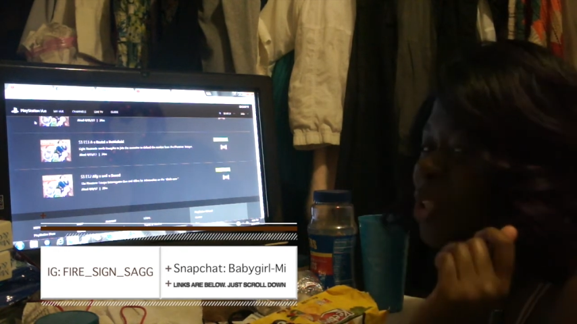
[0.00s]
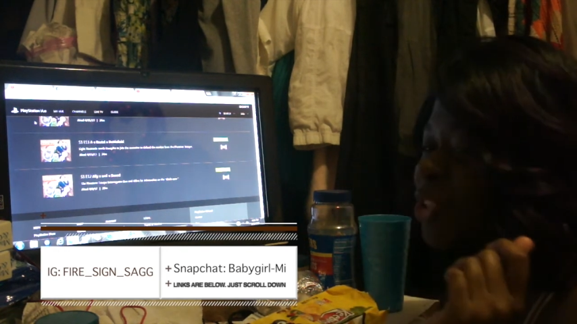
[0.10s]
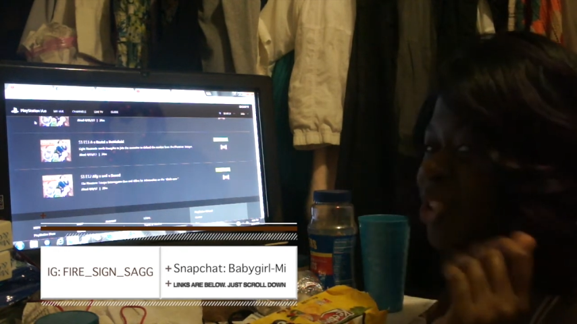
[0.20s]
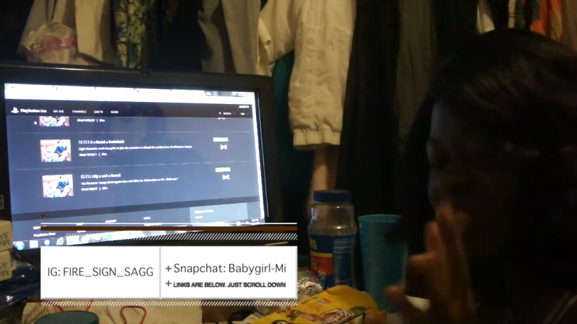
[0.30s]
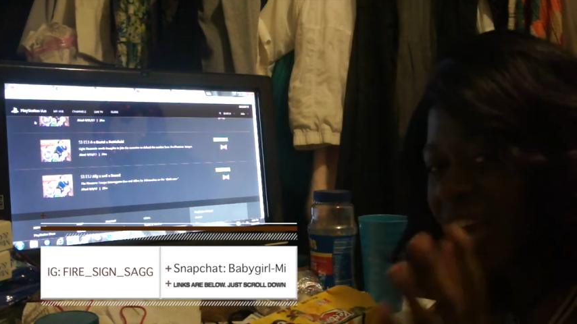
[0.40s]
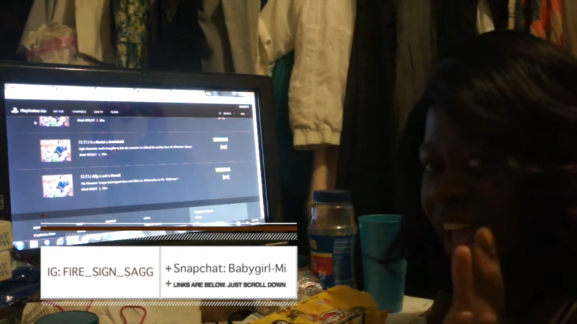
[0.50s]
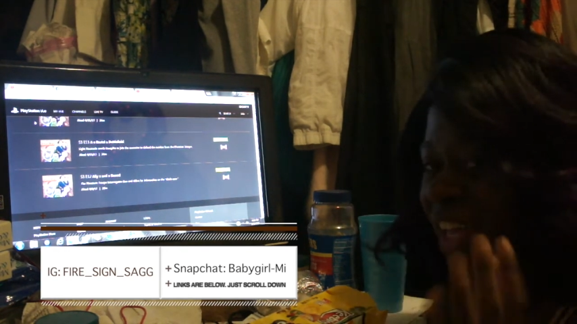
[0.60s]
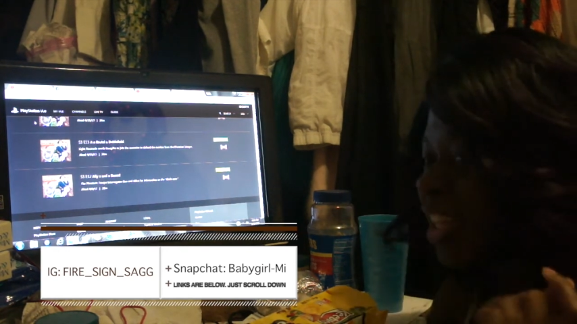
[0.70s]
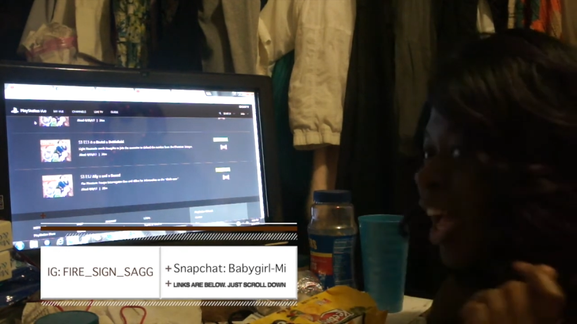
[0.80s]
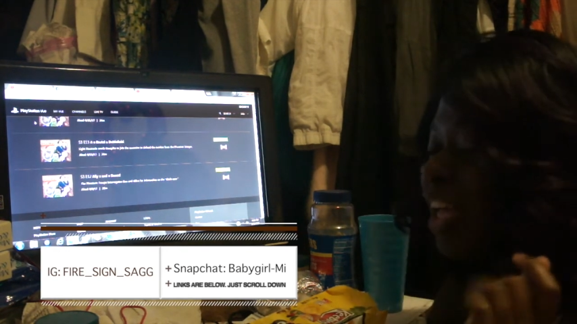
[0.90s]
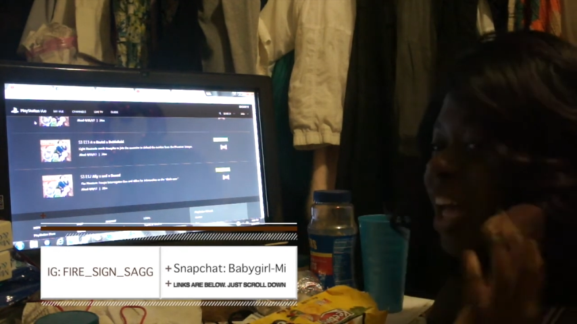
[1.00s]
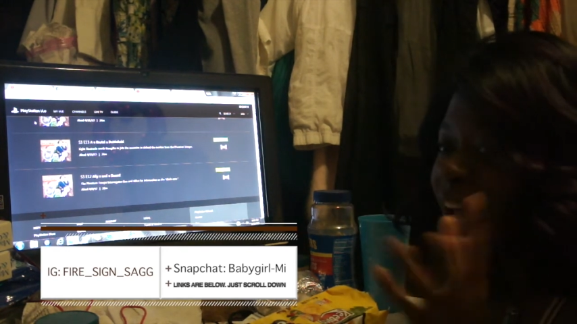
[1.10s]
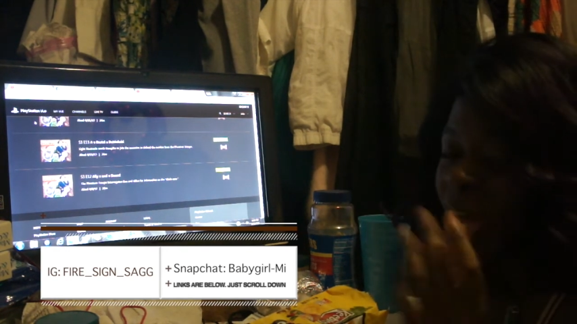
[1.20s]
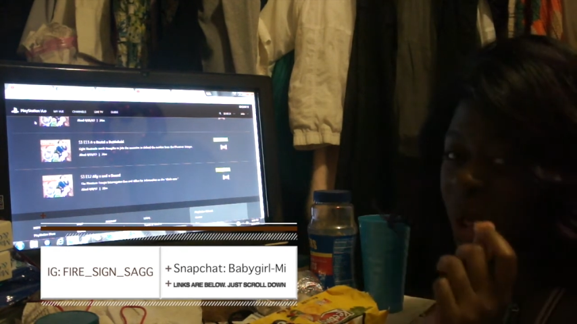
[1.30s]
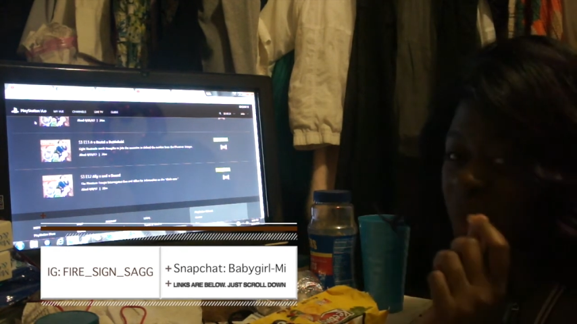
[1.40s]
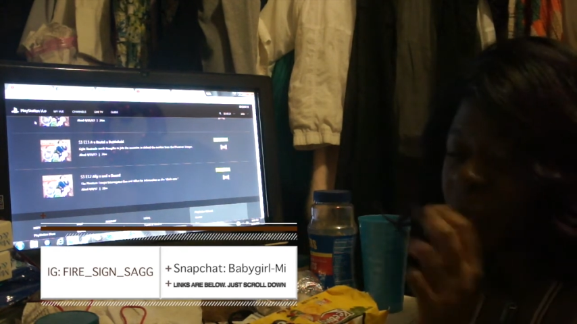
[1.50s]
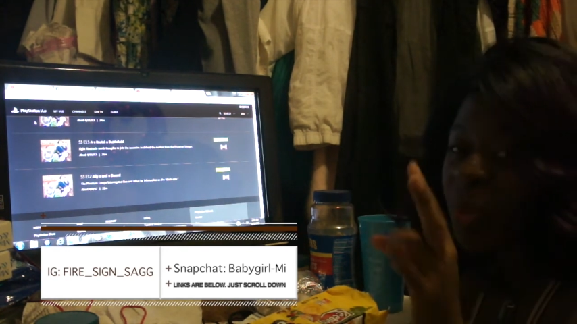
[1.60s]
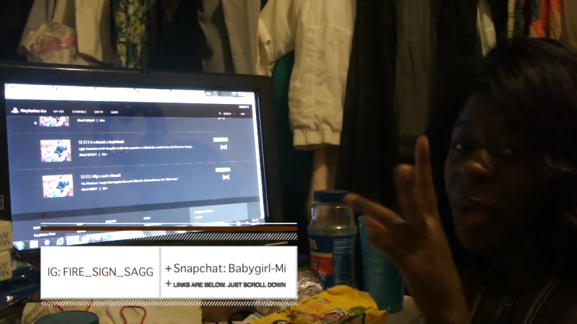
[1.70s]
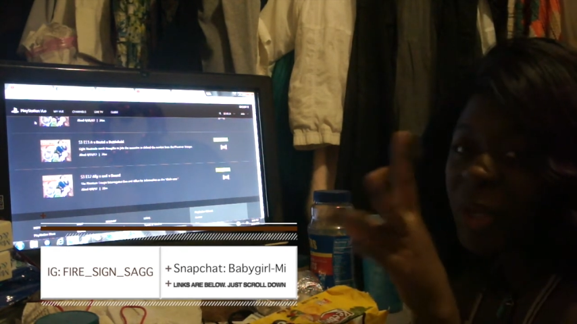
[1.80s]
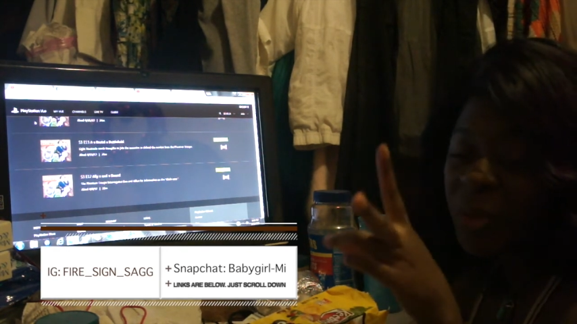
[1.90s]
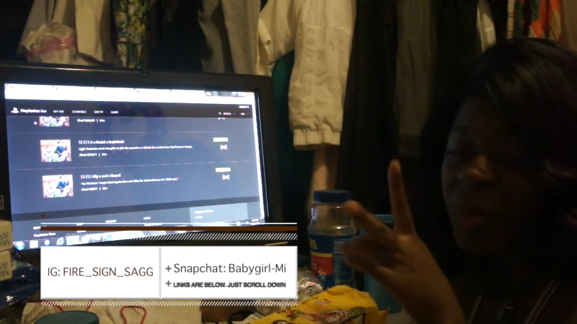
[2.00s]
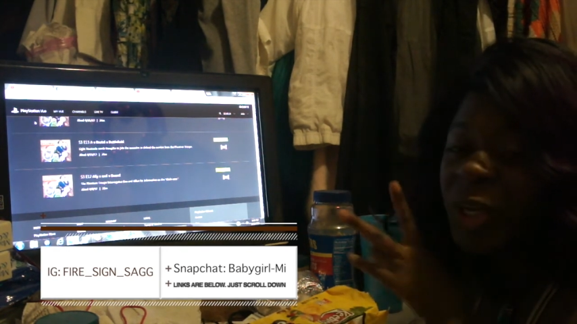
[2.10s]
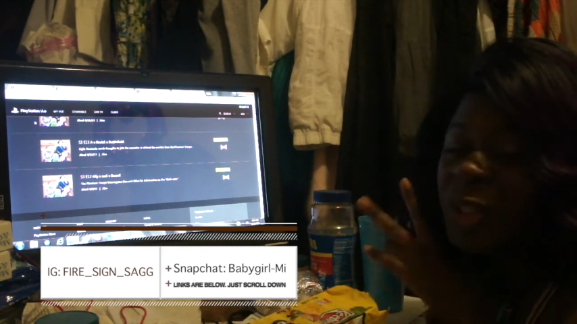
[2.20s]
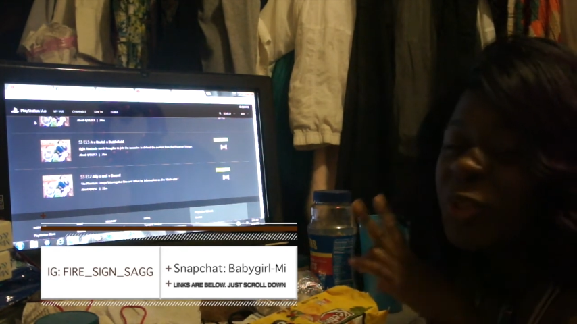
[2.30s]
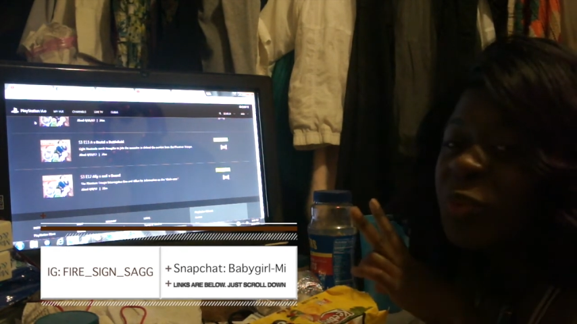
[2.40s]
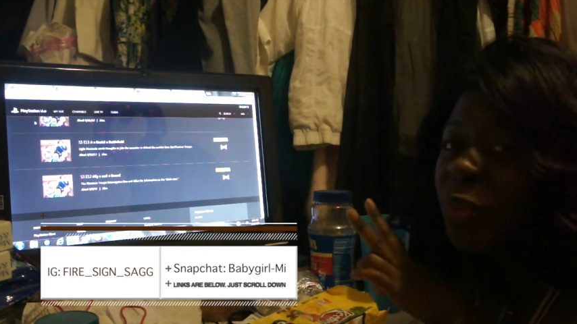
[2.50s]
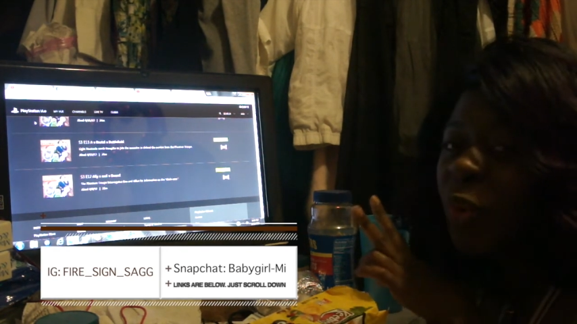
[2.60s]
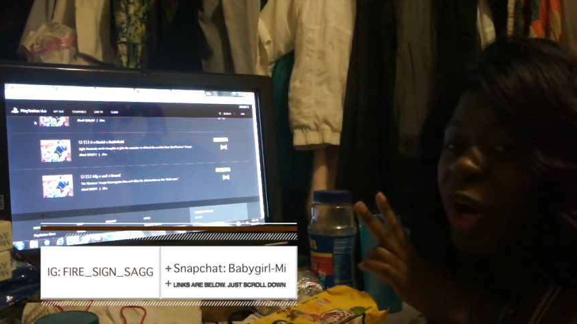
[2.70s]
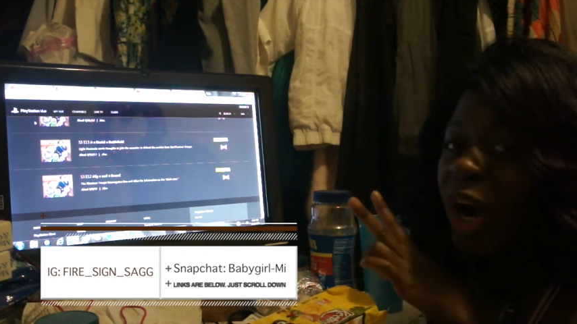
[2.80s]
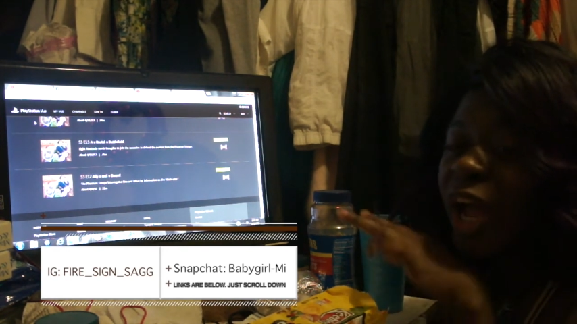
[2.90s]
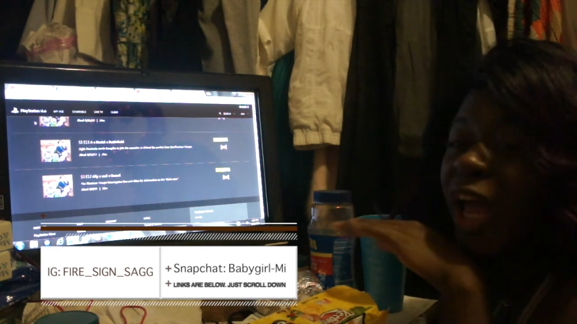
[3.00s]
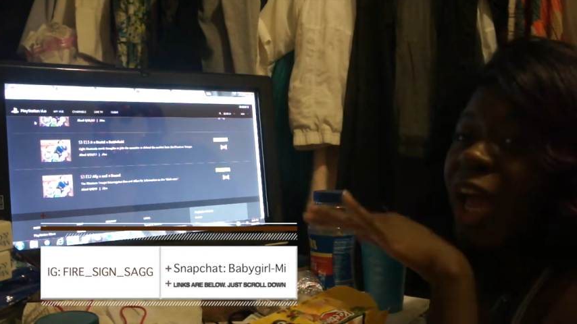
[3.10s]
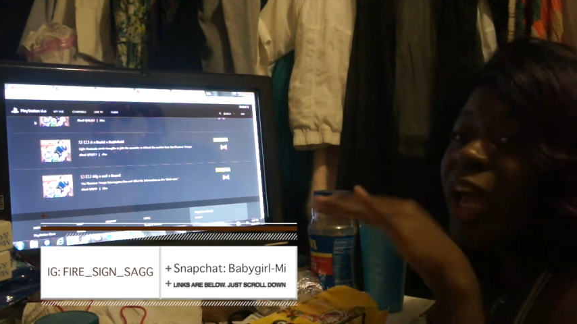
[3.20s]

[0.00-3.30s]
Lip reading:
No face is visible, so there are no lips to read.